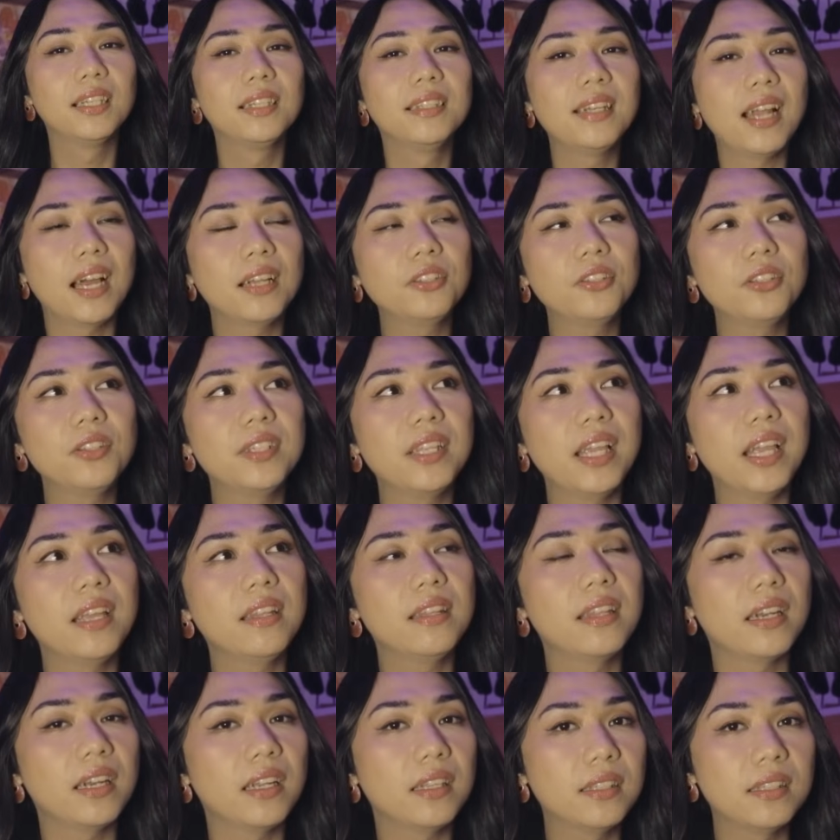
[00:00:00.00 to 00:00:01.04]
Not to say
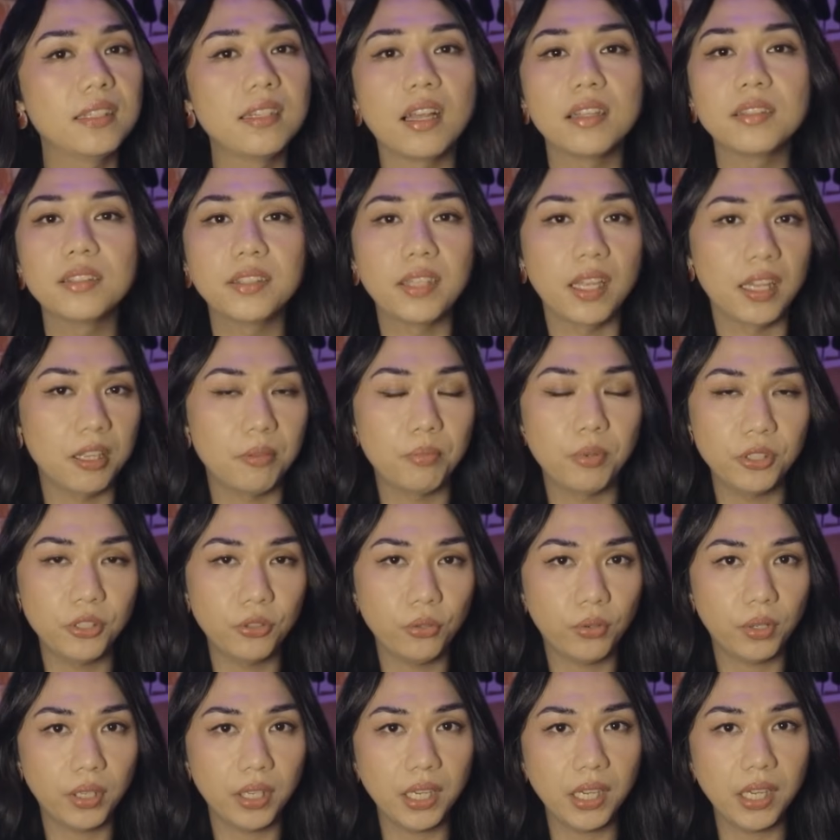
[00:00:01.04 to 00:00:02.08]
that it's not
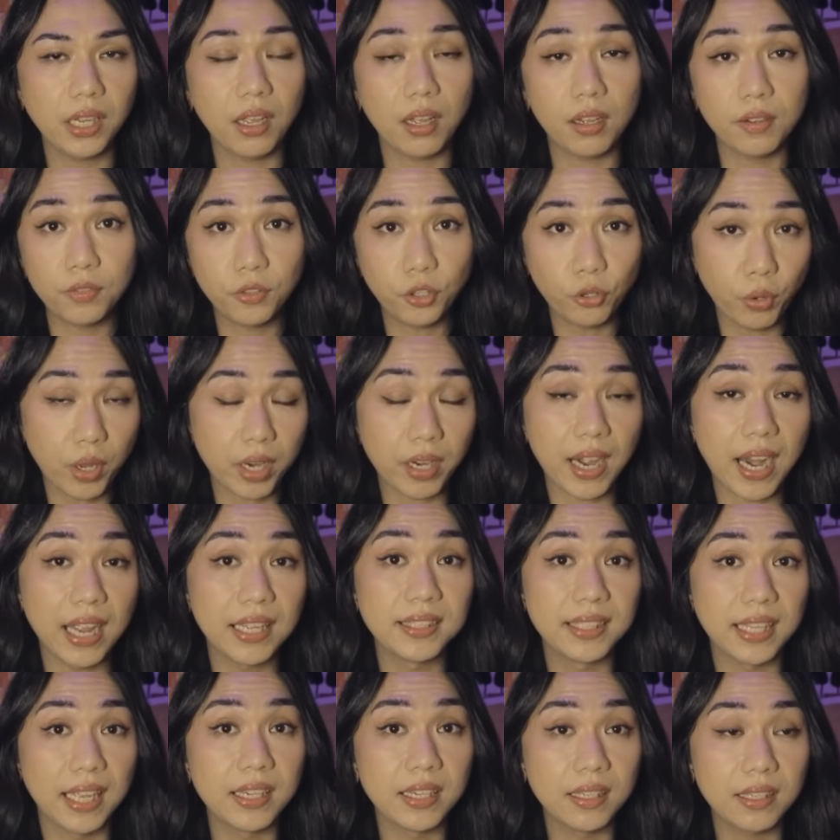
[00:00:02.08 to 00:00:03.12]
celebratory of queer
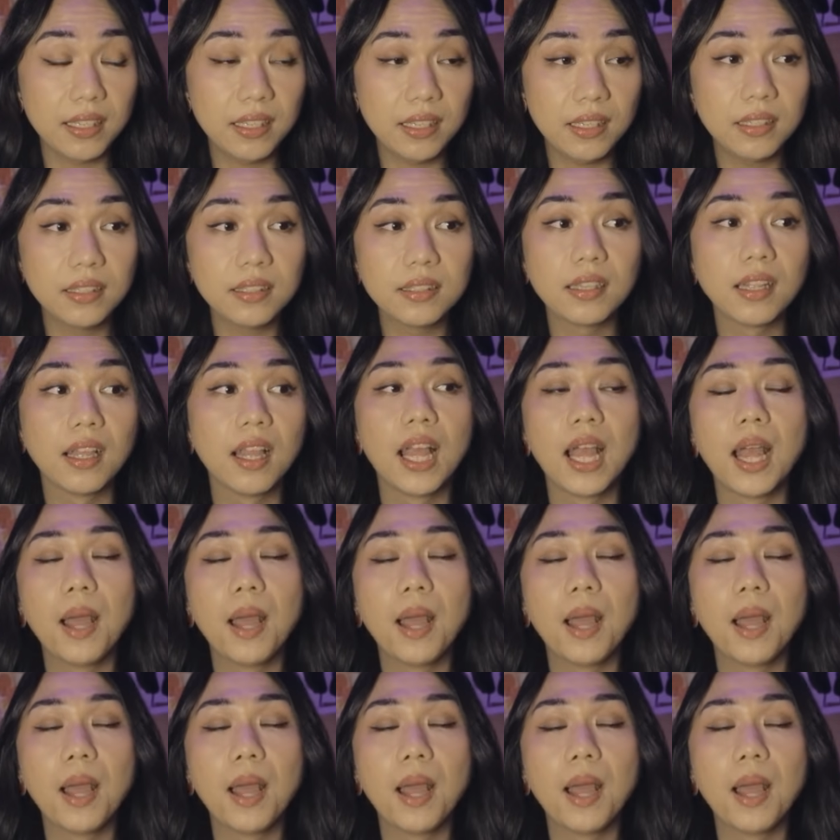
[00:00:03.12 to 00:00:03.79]
identities,